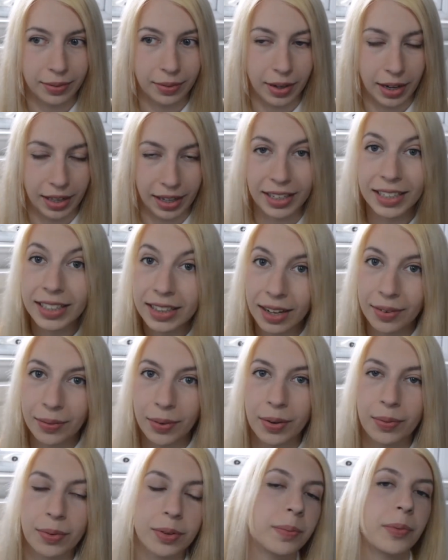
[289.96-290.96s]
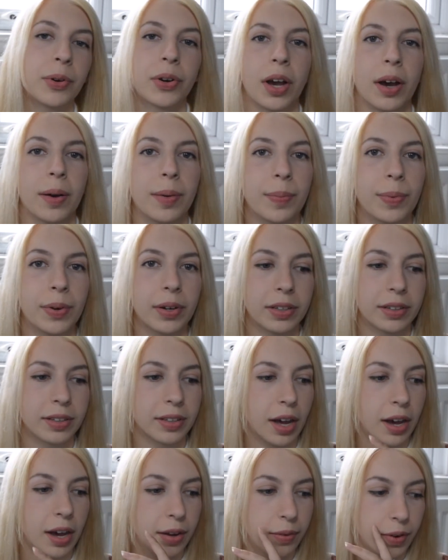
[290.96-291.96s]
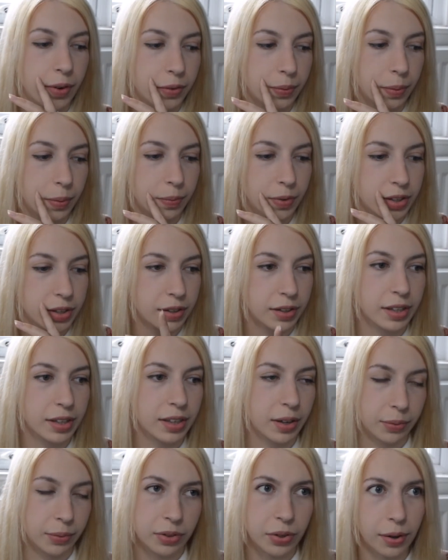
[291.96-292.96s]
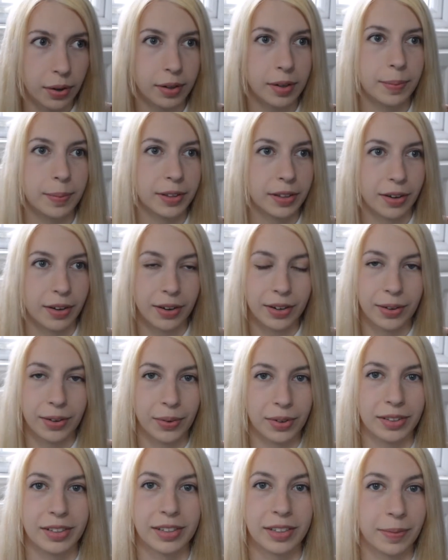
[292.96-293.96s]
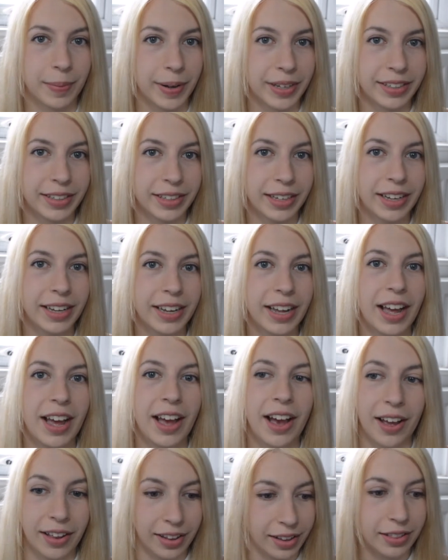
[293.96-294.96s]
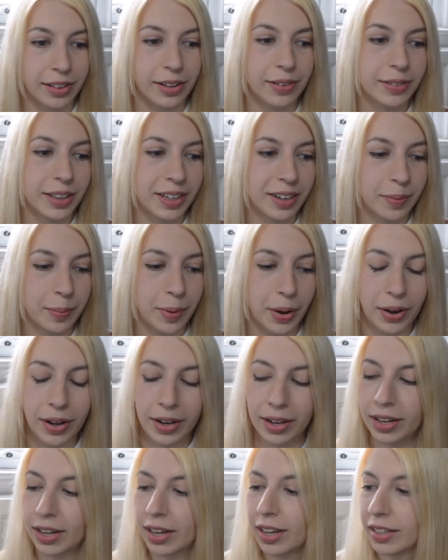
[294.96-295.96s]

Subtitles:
I like it that way with Murakami books. I read one recently that was totally bizarre and I wasn't expecting it, and I love that about it.